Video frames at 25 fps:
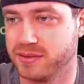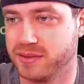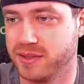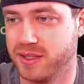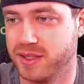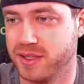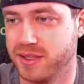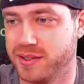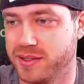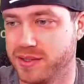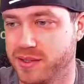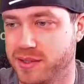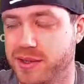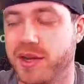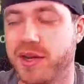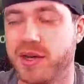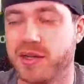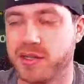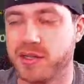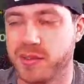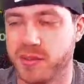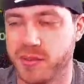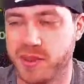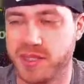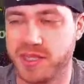So
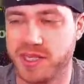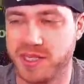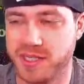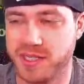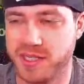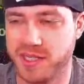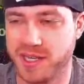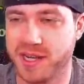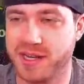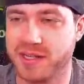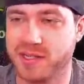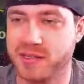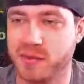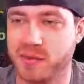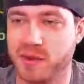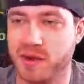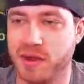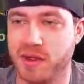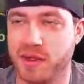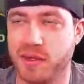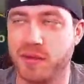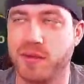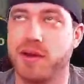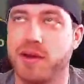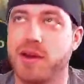100% chance with
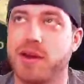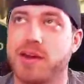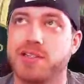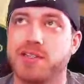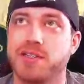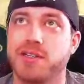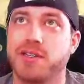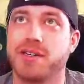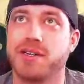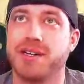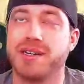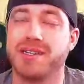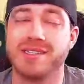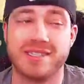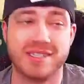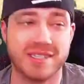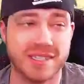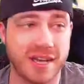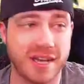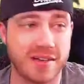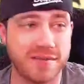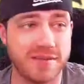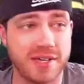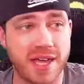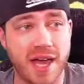
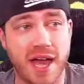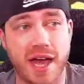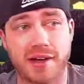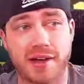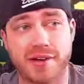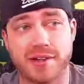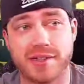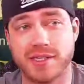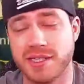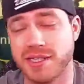370 accuracy.